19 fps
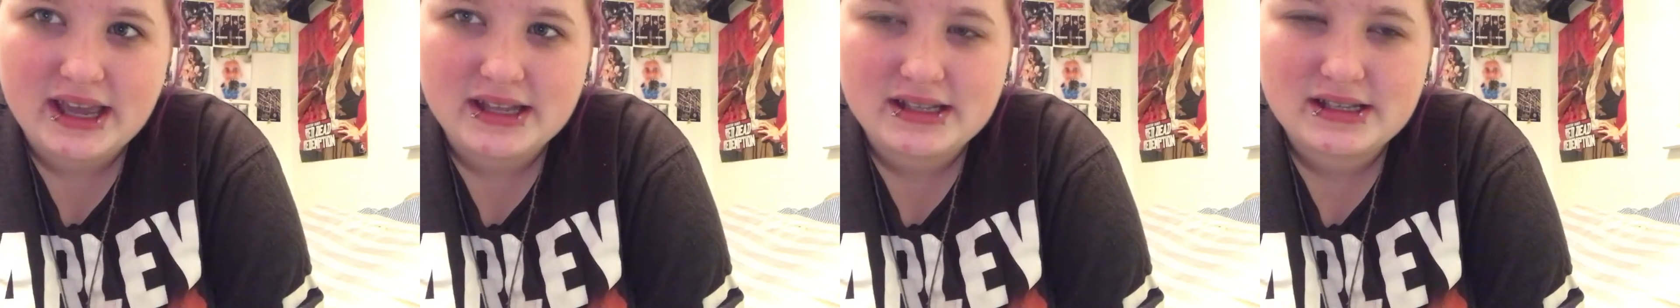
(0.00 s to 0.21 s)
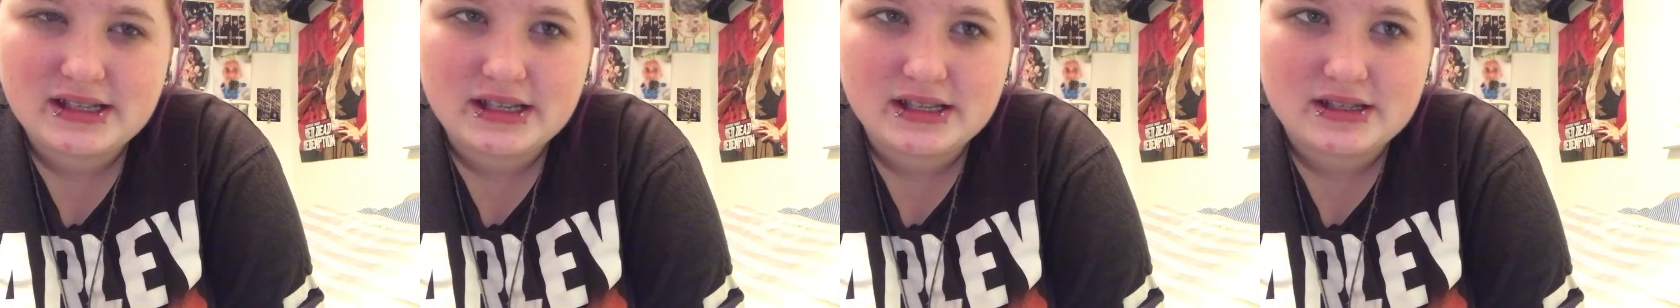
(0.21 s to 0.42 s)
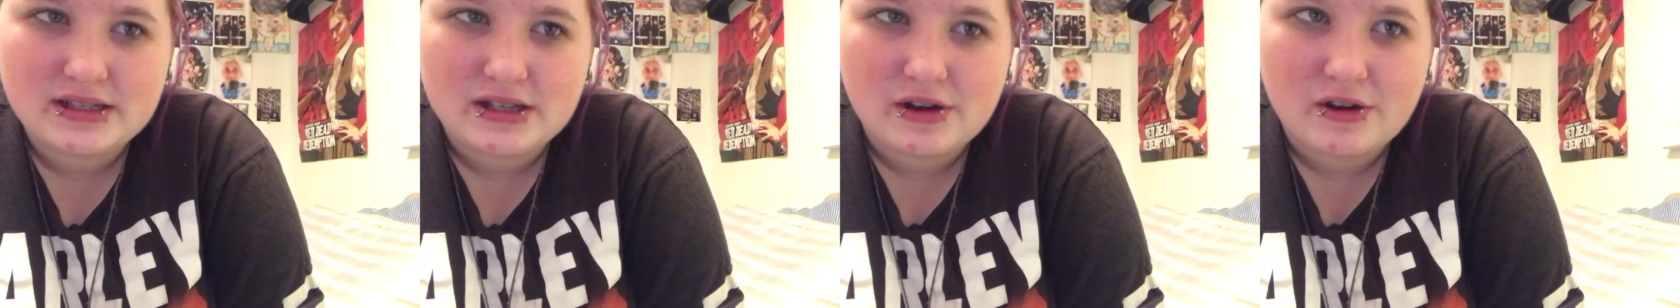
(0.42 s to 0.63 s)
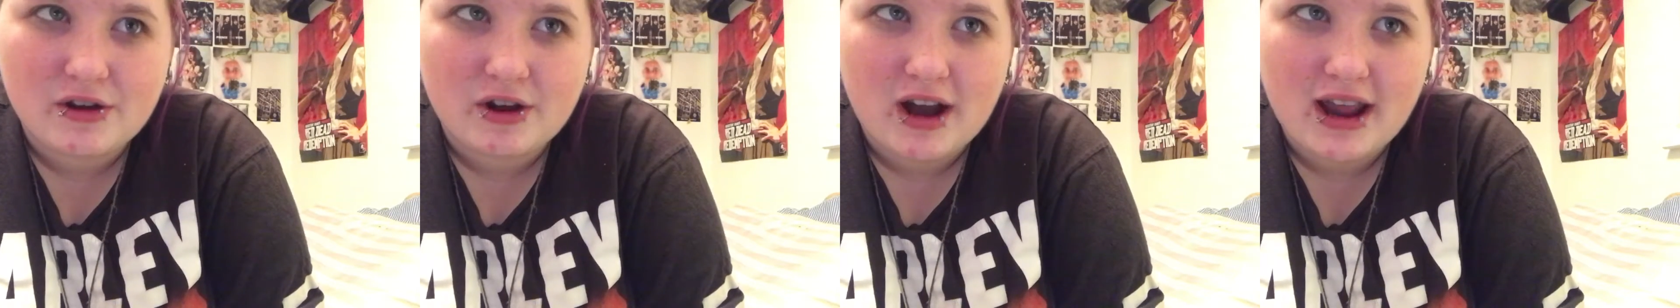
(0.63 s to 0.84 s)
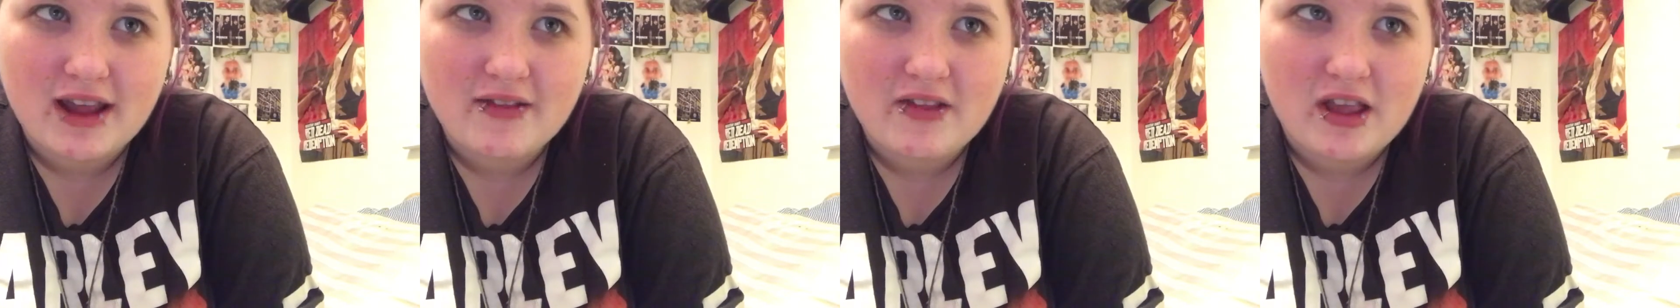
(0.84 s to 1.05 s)
Etsy is so
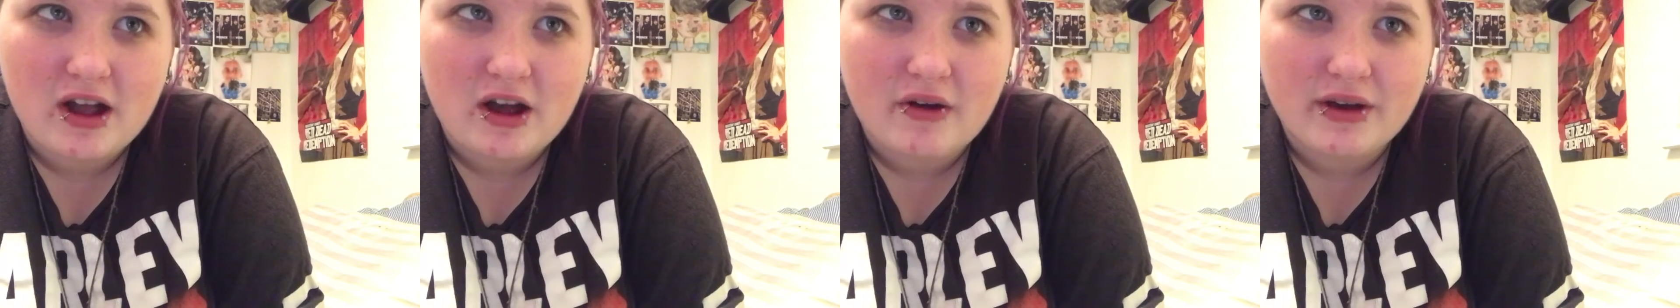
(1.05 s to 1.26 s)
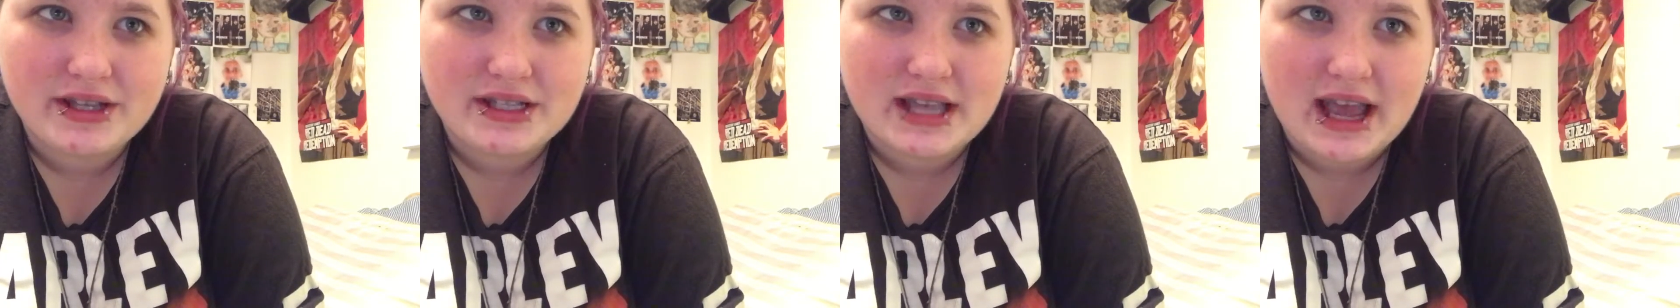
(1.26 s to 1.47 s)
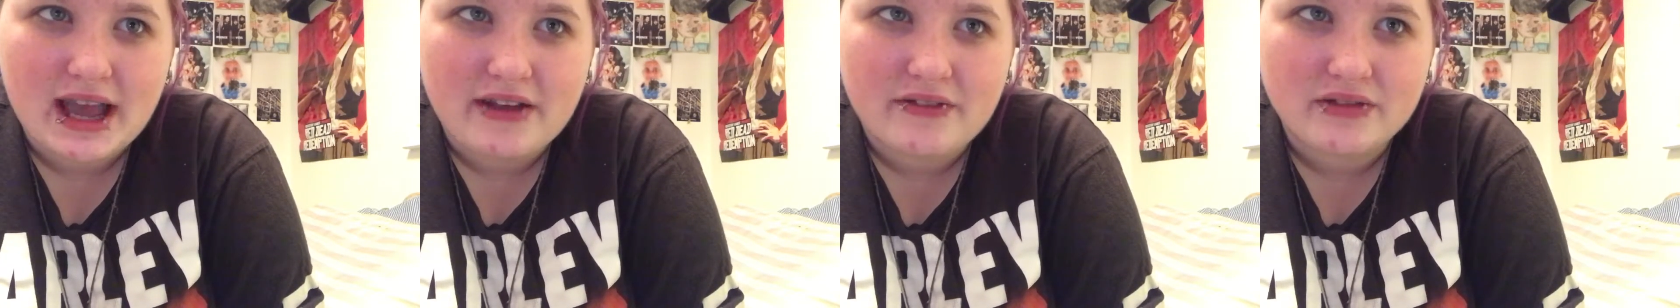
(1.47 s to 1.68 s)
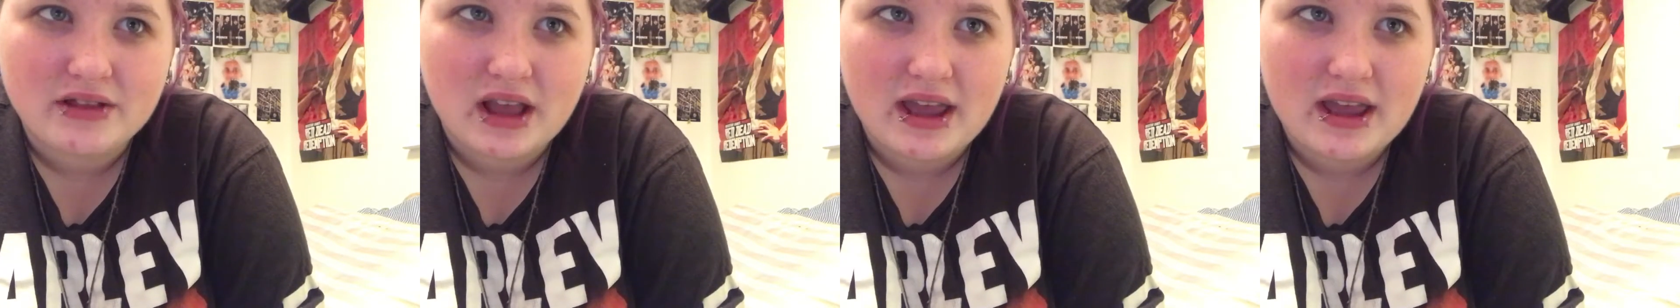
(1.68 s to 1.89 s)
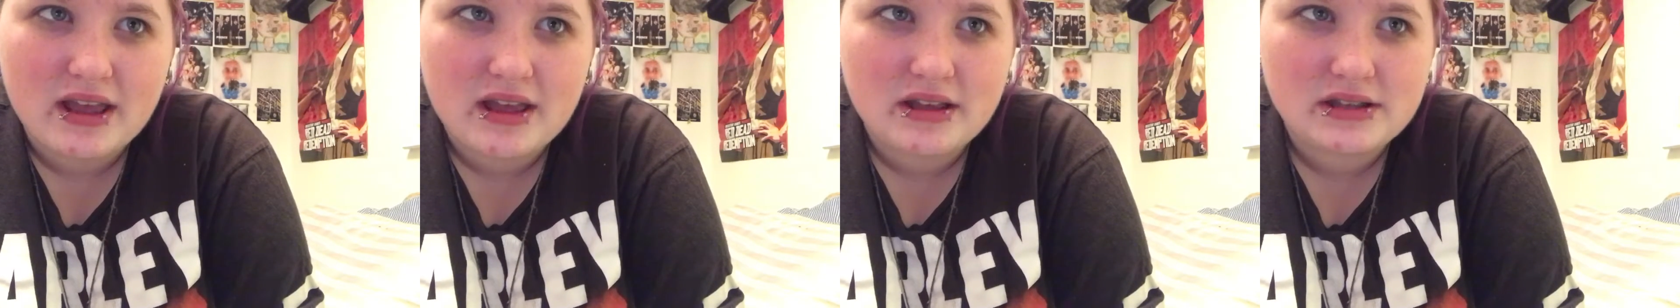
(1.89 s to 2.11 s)
great. They always have
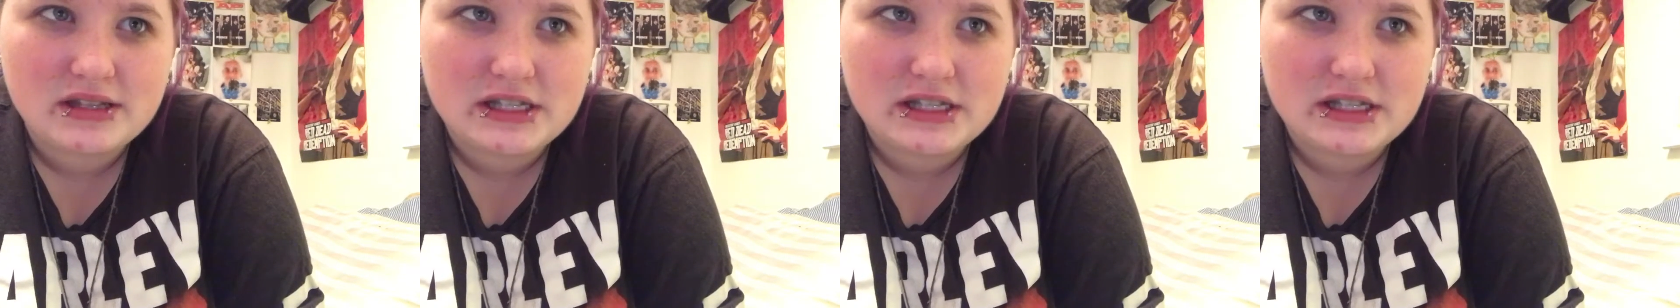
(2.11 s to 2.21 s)
like